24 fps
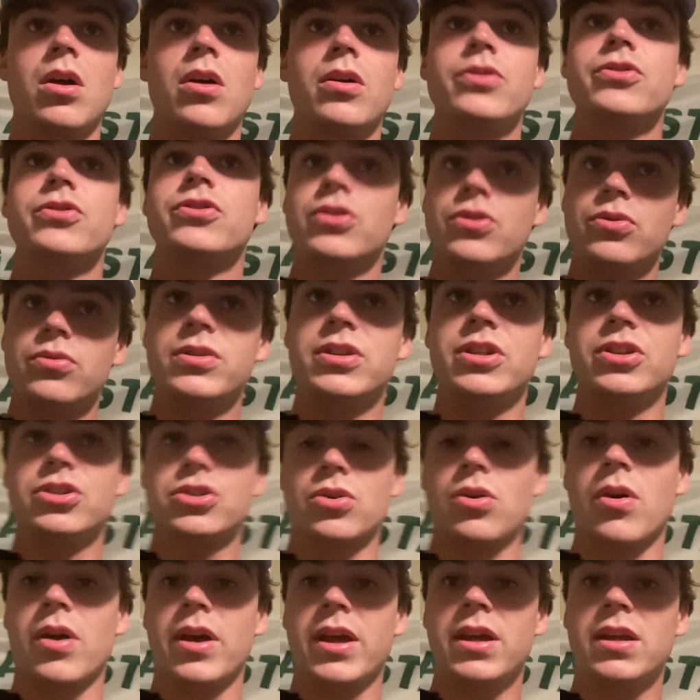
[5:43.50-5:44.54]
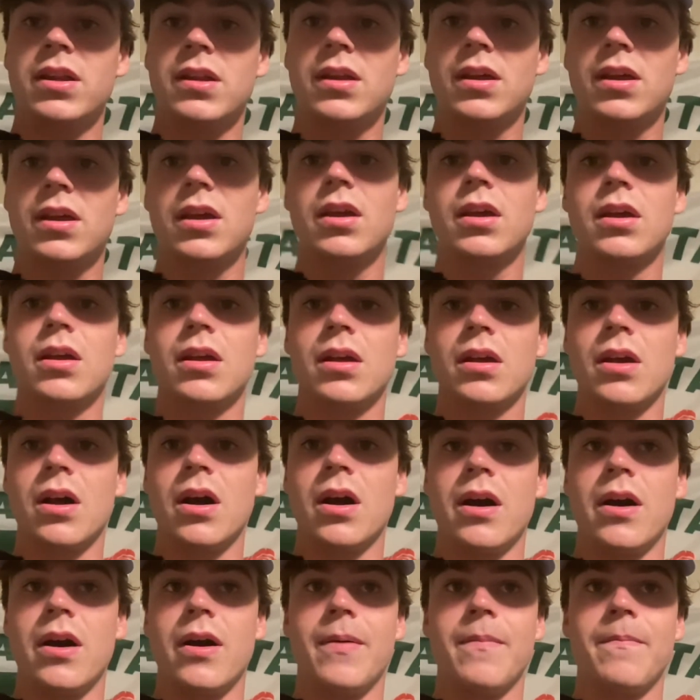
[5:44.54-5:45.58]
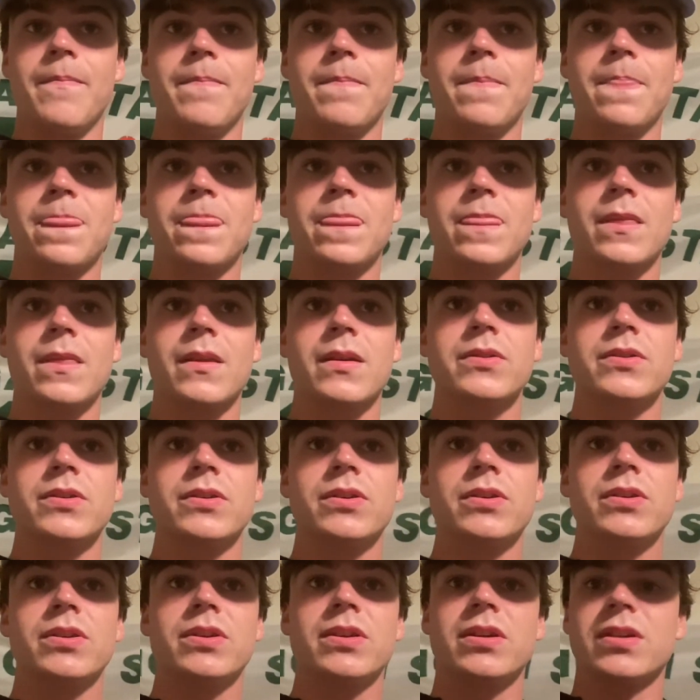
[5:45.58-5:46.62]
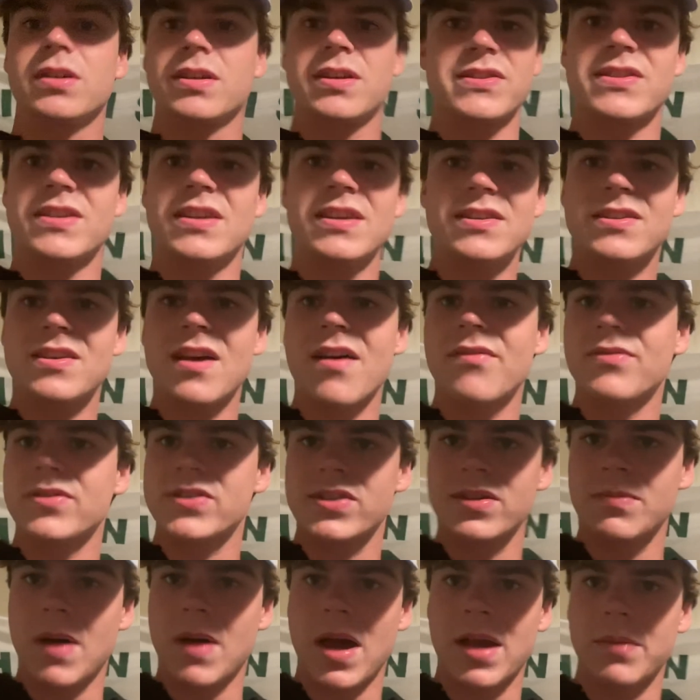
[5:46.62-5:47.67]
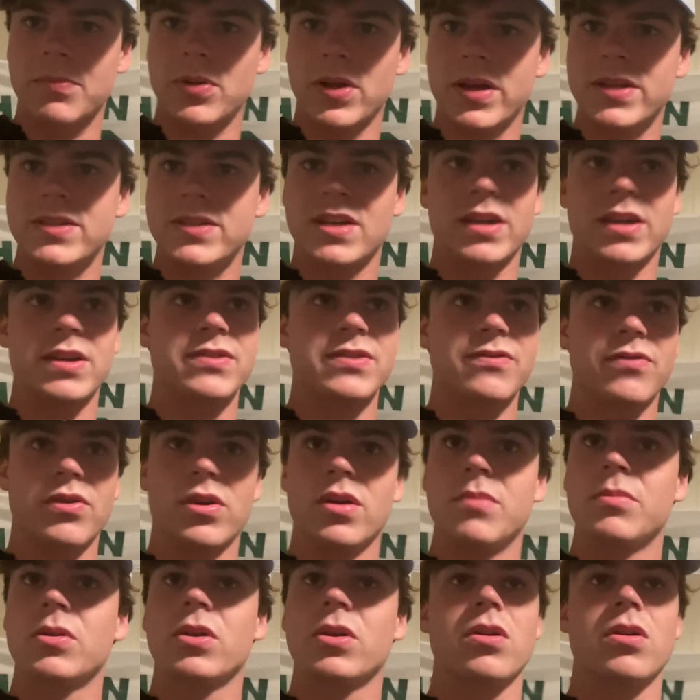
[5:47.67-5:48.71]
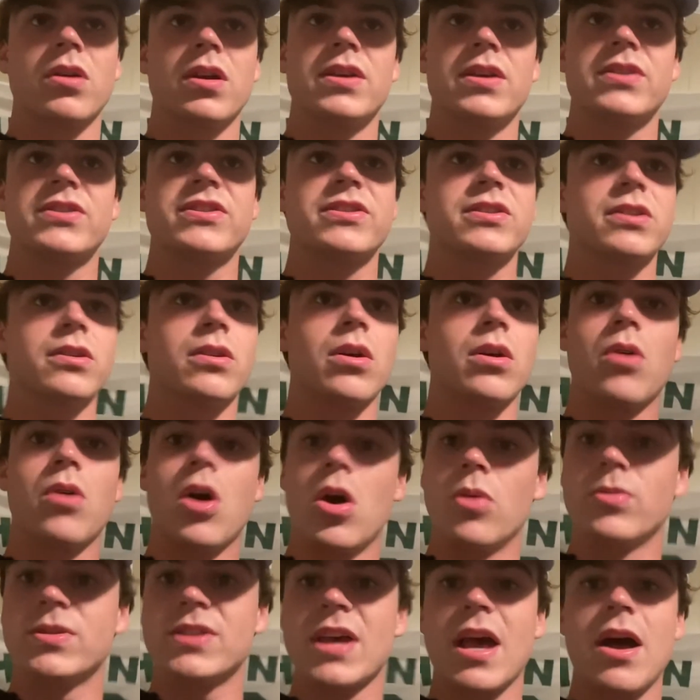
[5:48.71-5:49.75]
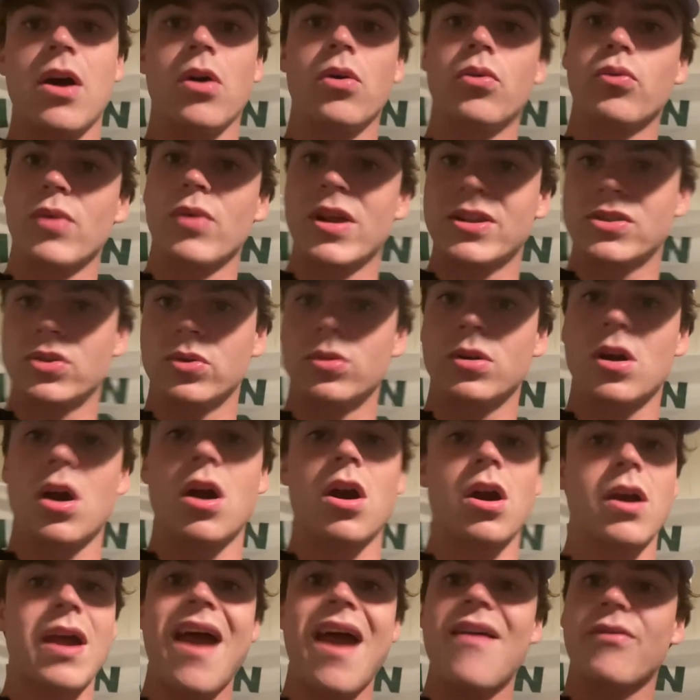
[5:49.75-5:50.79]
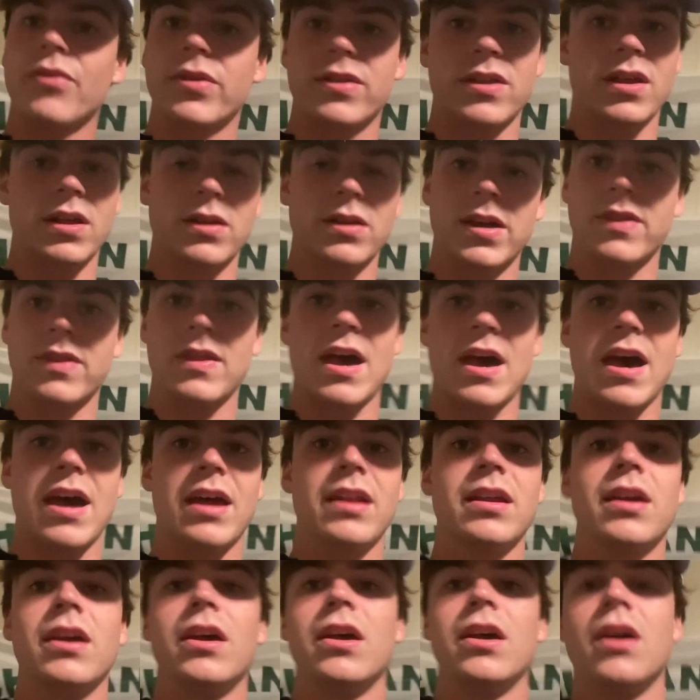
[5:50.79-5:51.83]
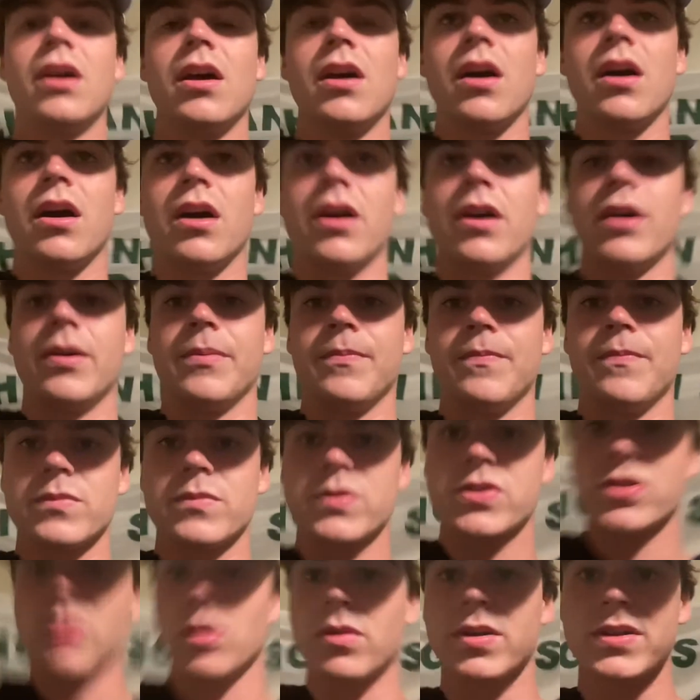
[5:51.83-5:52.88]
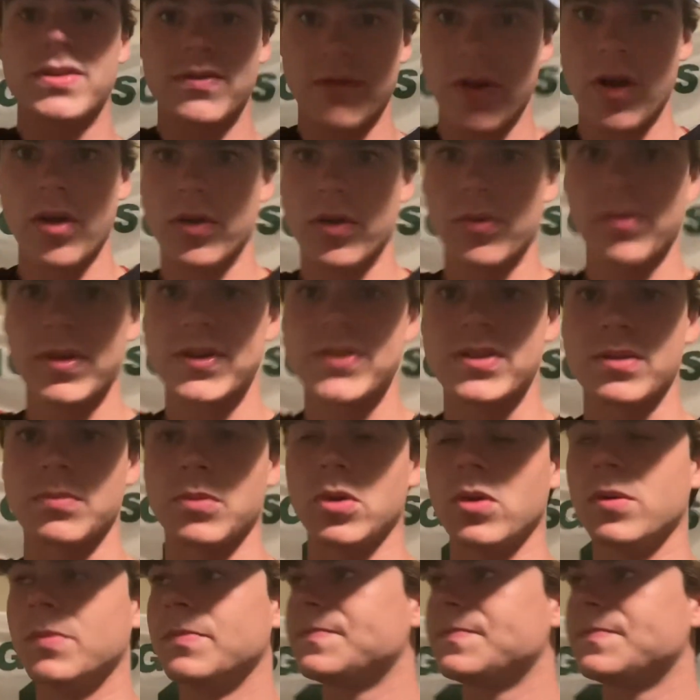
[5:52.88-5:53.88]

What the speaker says: to Detroit because he's obviously buying plane tickets for him and Chris, you know, hotel, rental car, everything like that. So it's very reasonable.